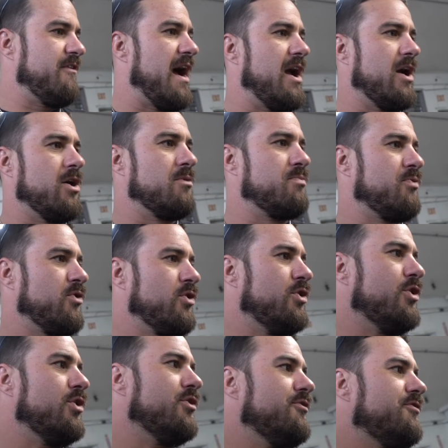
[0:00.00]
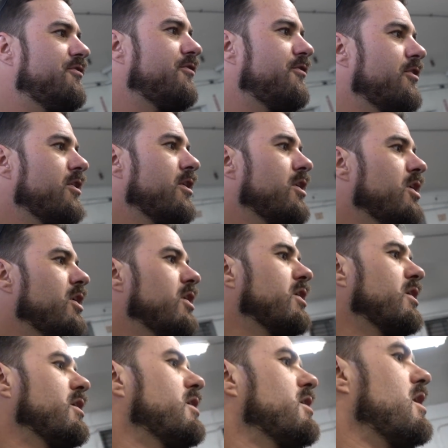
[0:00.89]
fireproof
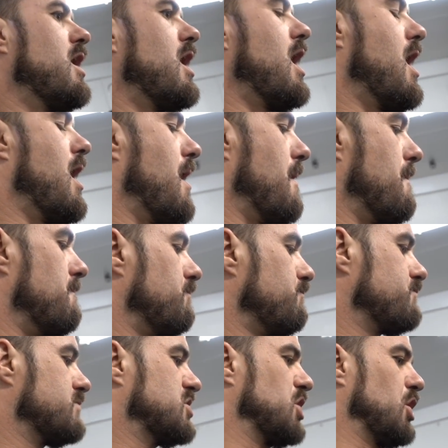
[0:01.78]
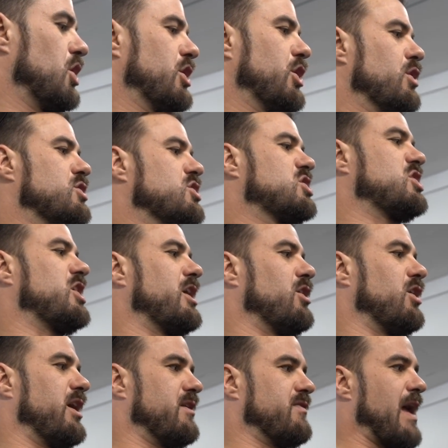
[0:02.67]
silicone
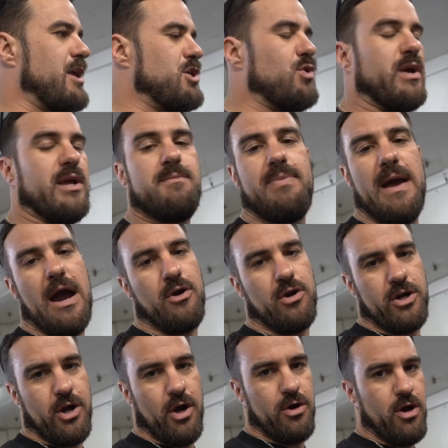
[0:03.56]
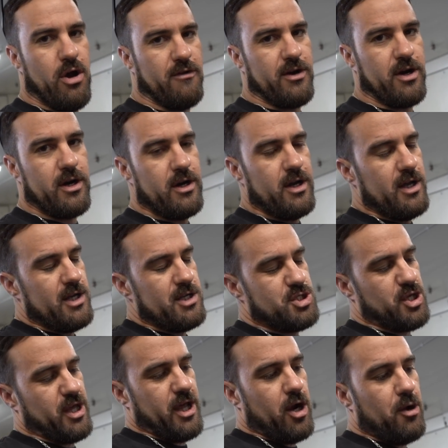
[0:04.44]
sealant that you can powder coat over.
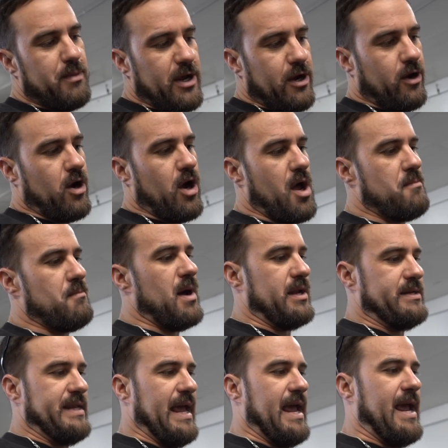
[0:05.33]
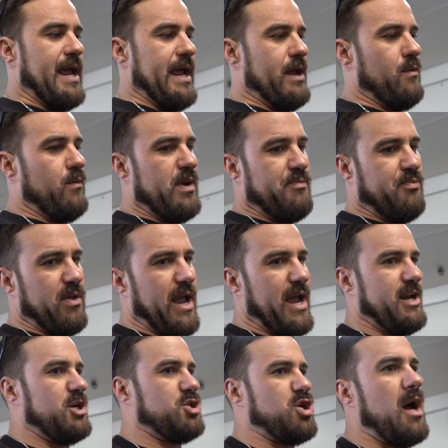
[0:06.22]
So that'll be here on Monday. We
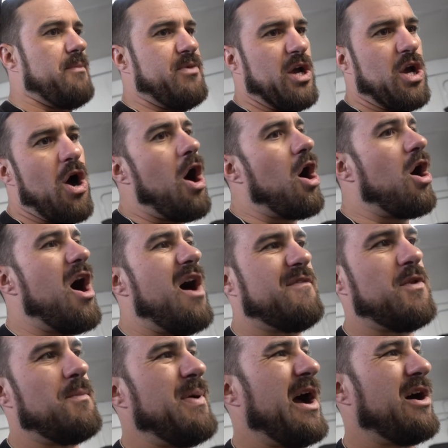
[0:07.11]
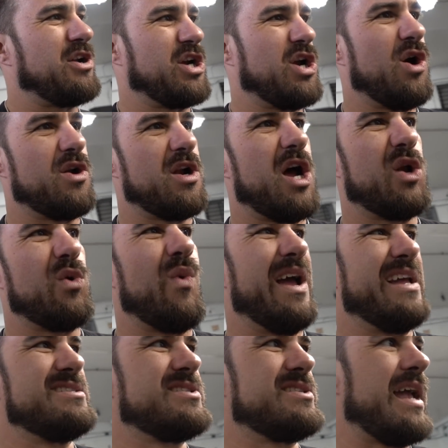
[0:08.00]
plan to drop the car off, the powder coat, on
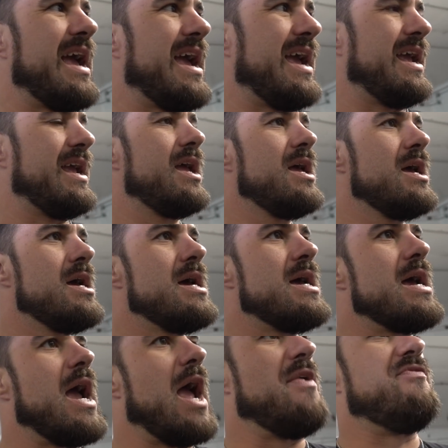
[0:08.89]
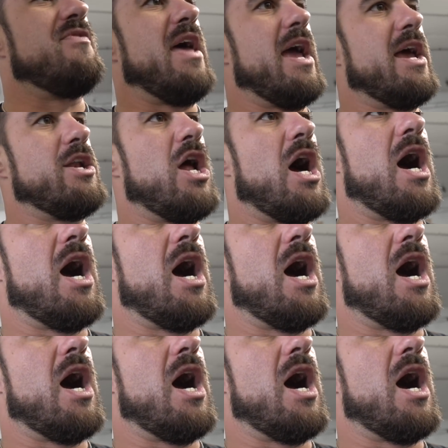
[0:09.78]
Wednesday. And then